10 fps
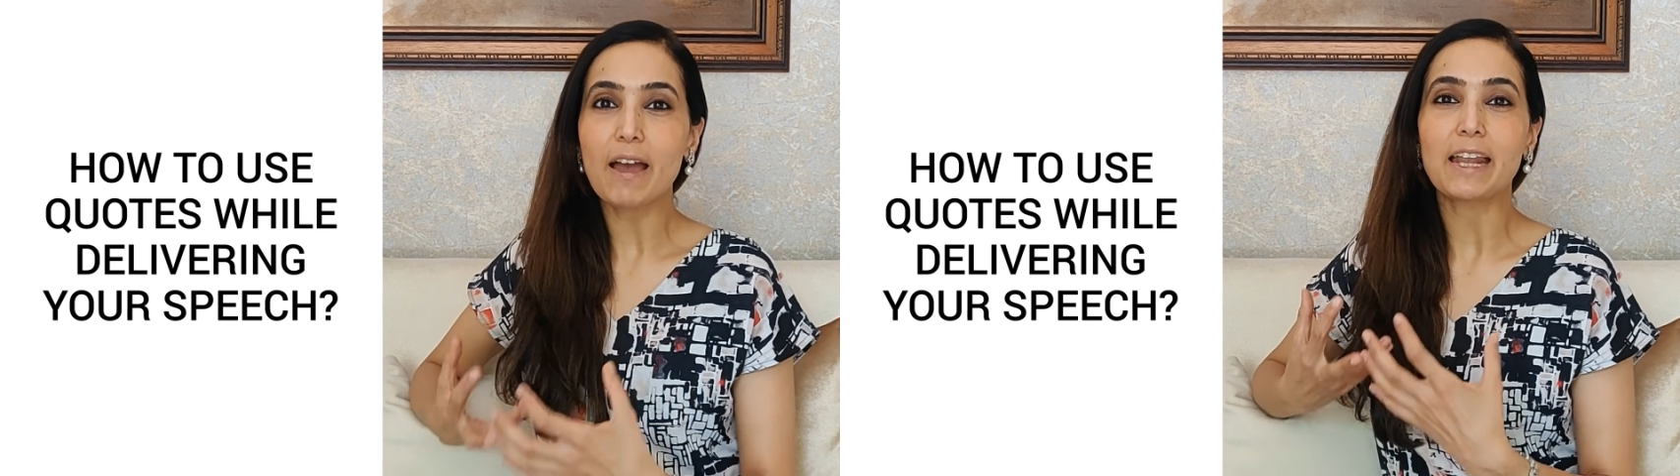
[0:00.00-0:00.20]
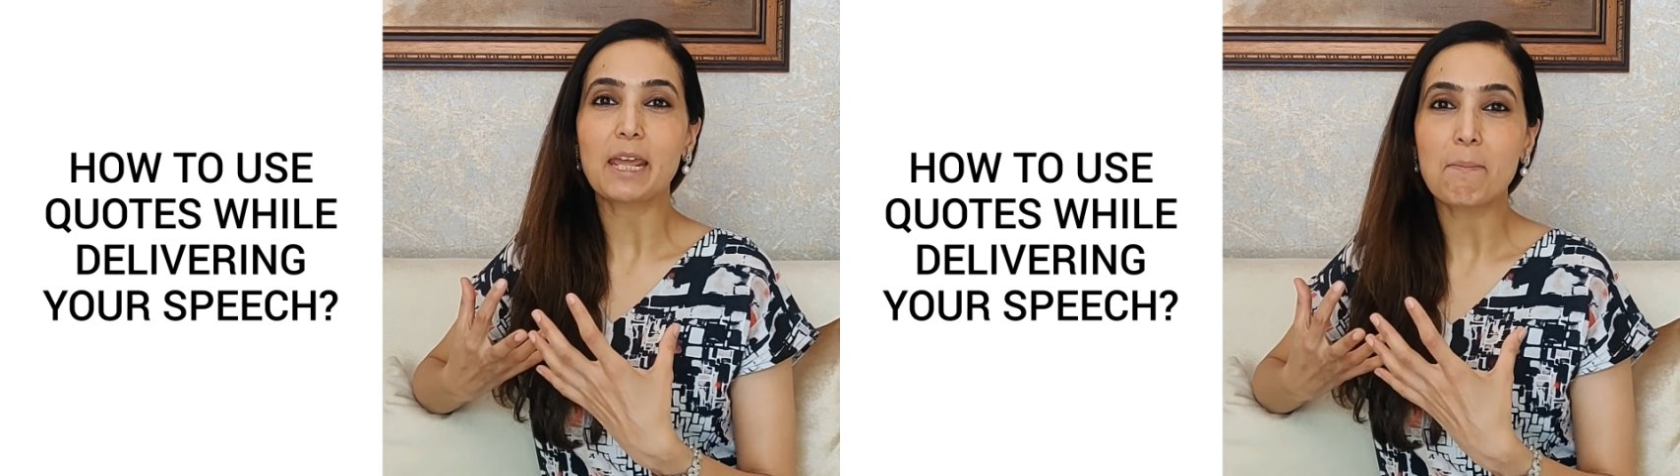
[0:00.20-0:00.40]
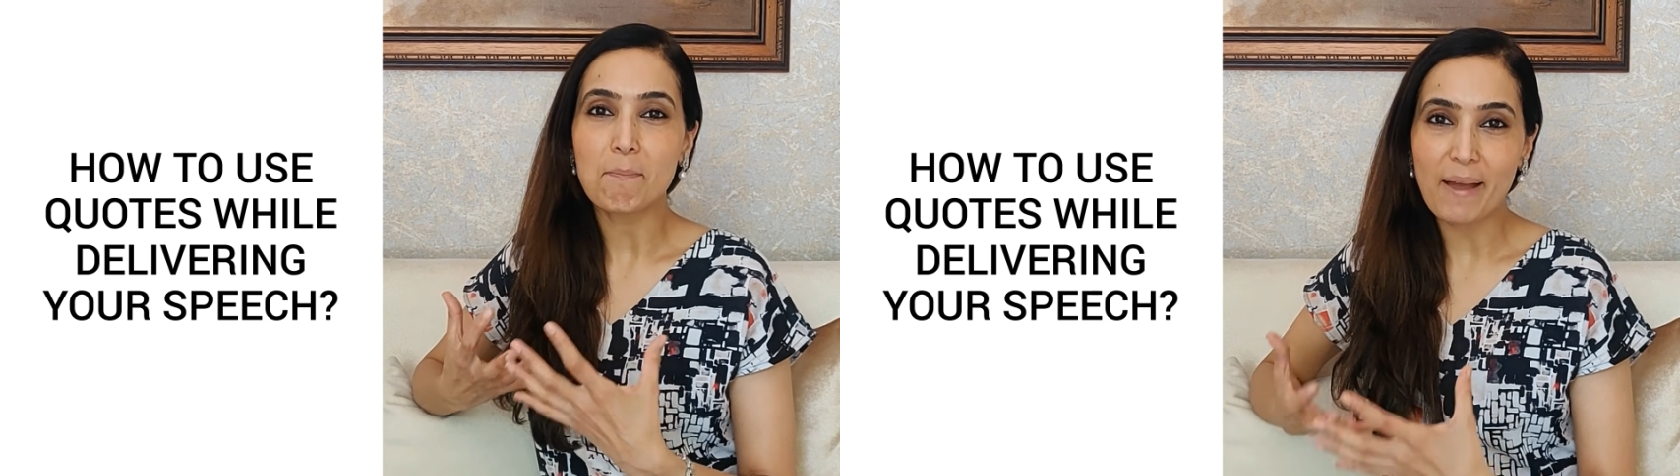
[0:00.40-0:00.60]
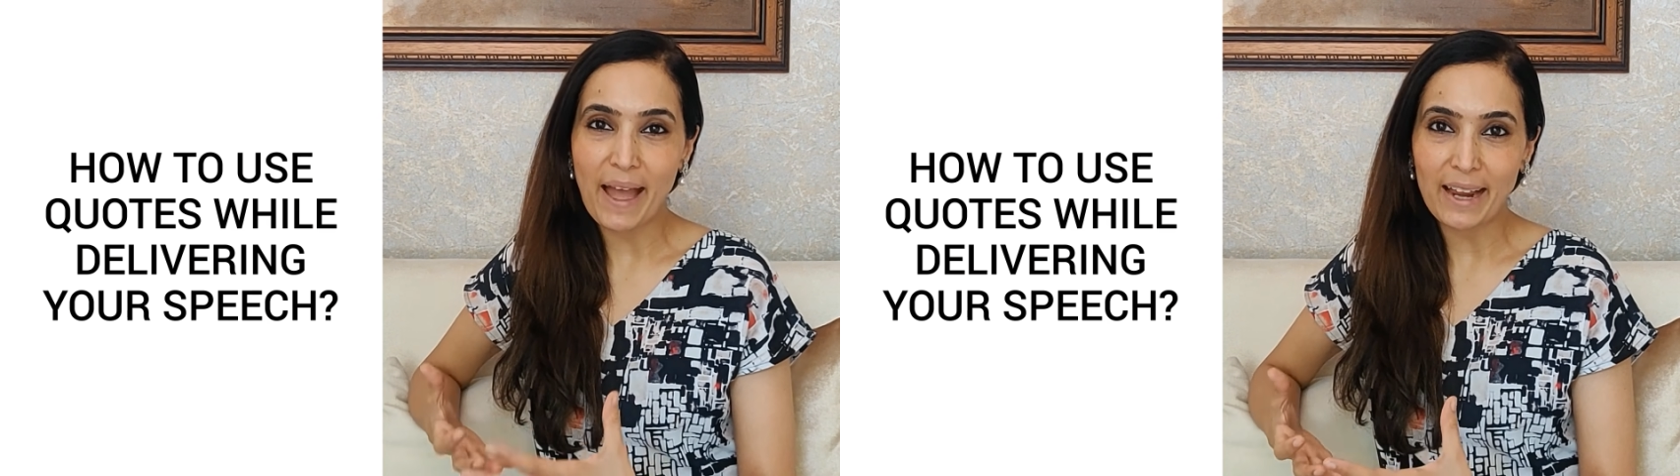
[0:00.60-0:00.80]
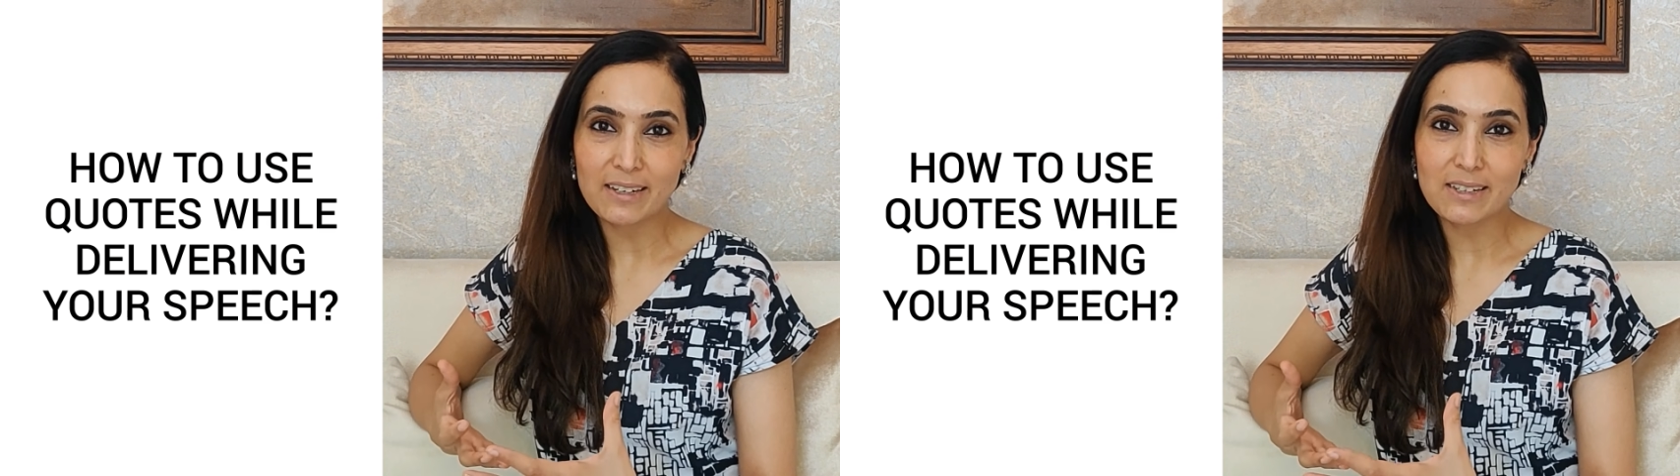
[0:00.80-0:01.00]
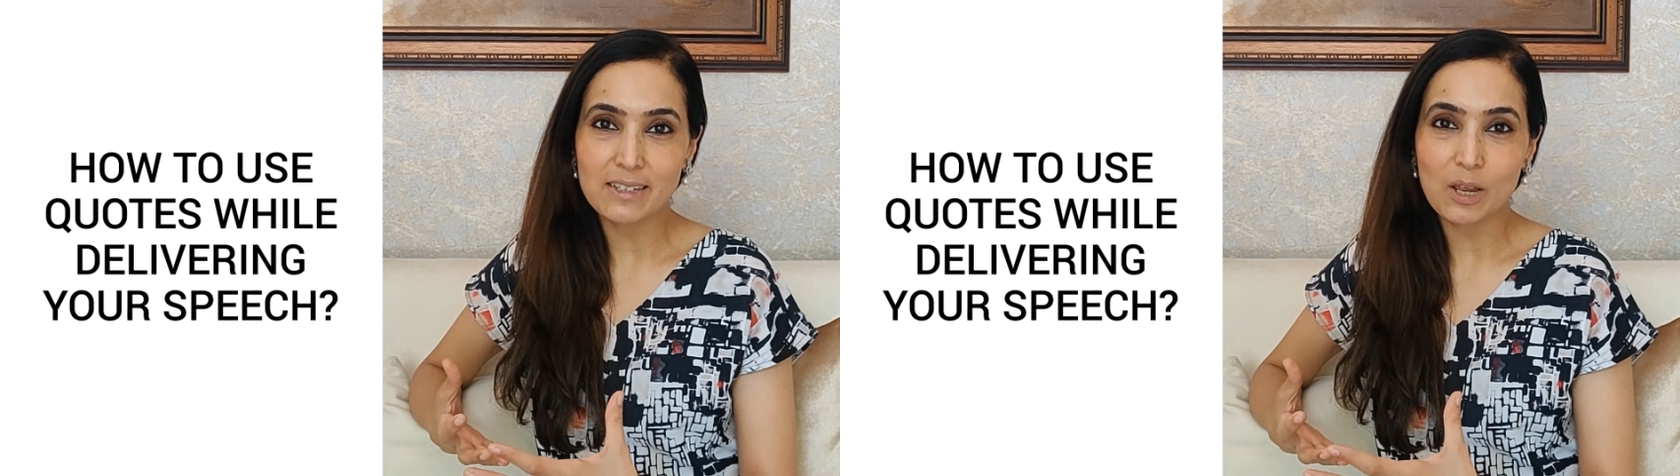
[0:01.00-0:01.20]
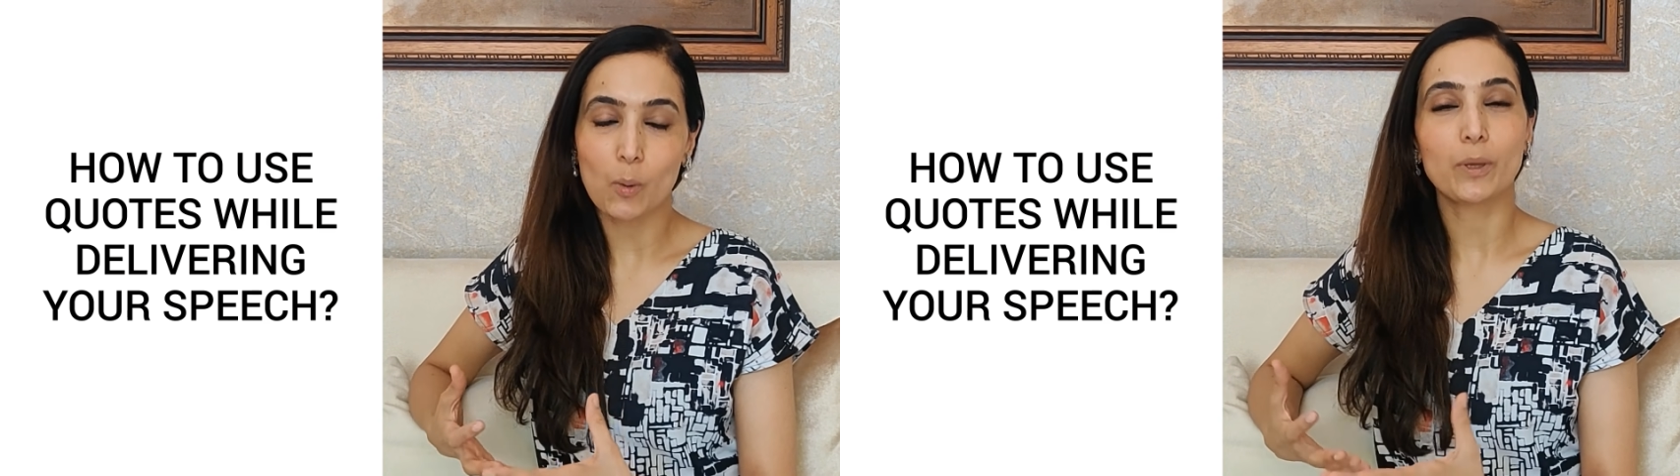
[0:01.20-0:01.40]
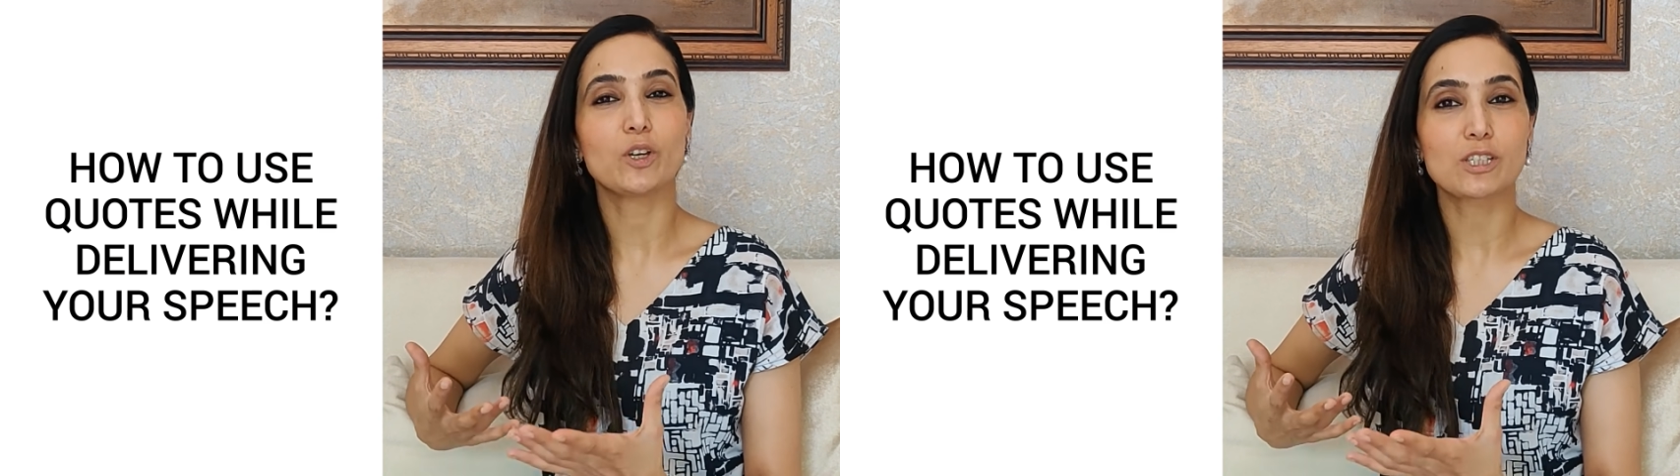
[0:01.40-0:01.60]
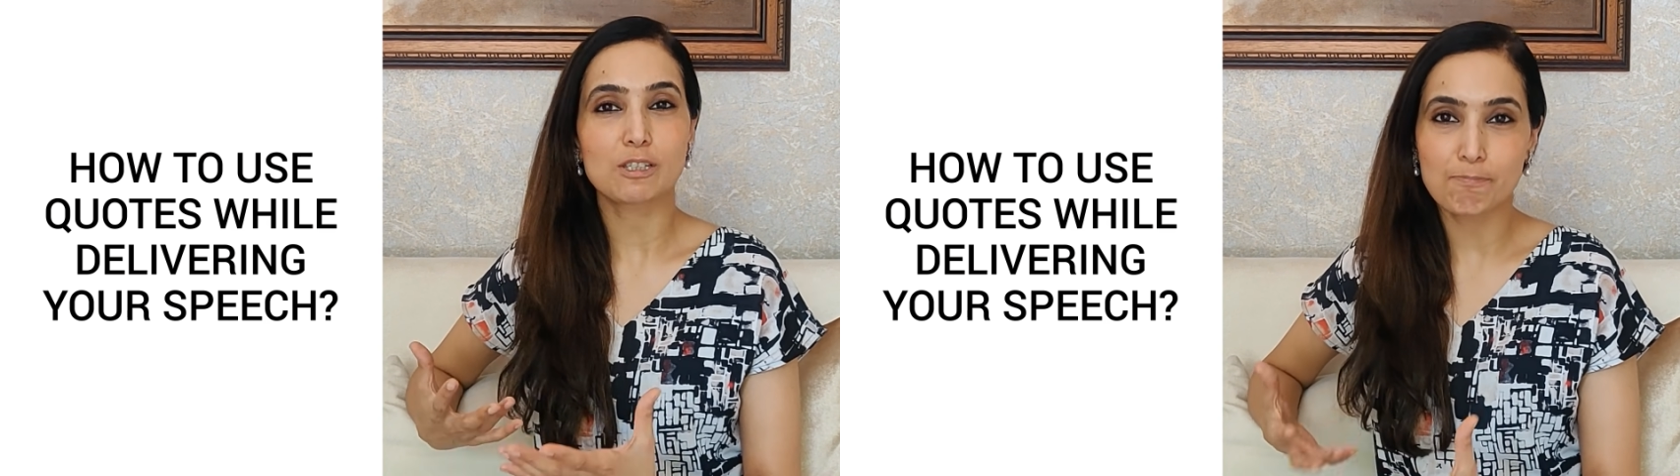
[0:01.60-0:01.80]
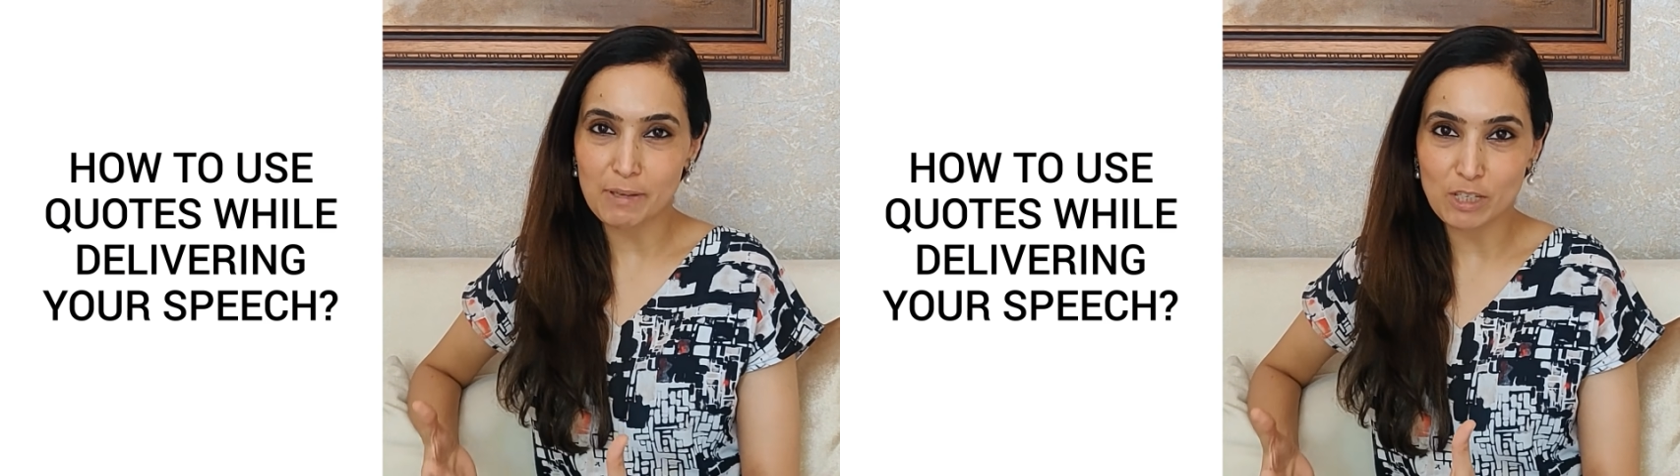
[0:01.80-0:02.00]
an impact with your
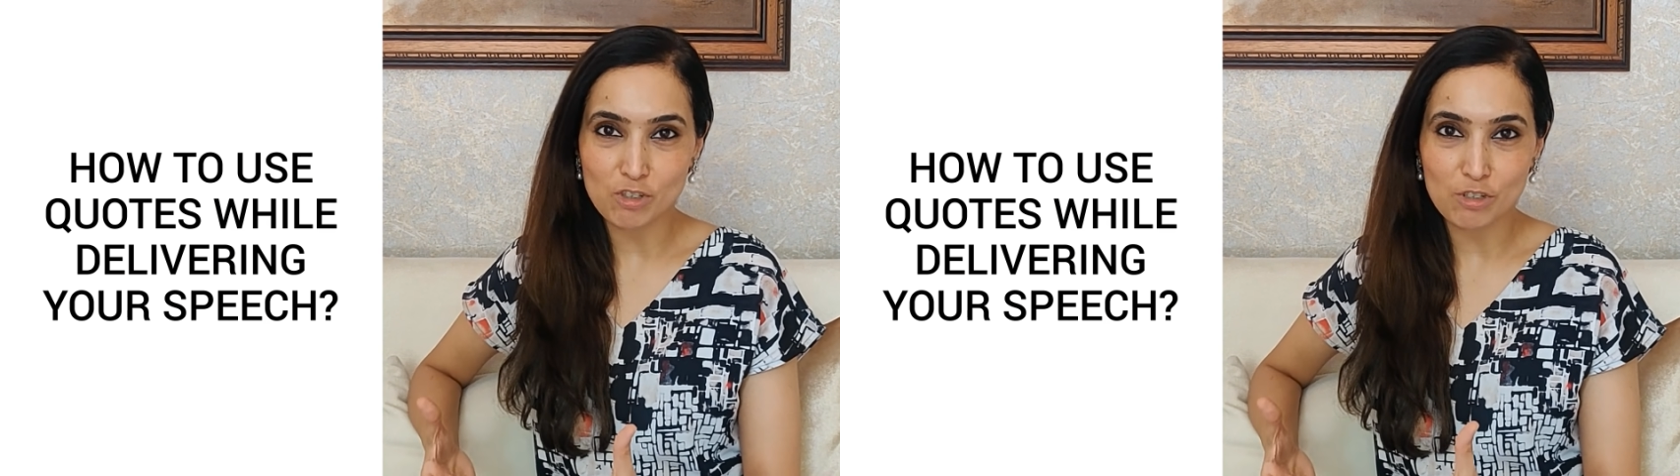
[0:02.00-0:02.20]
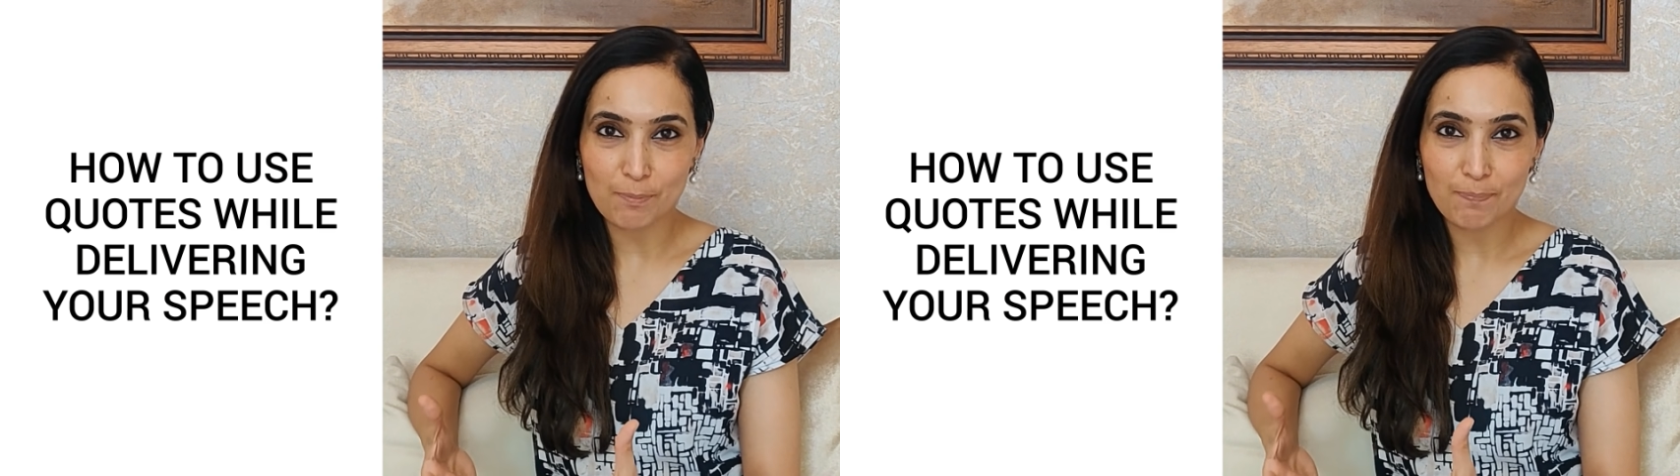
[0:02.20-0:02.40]
speech.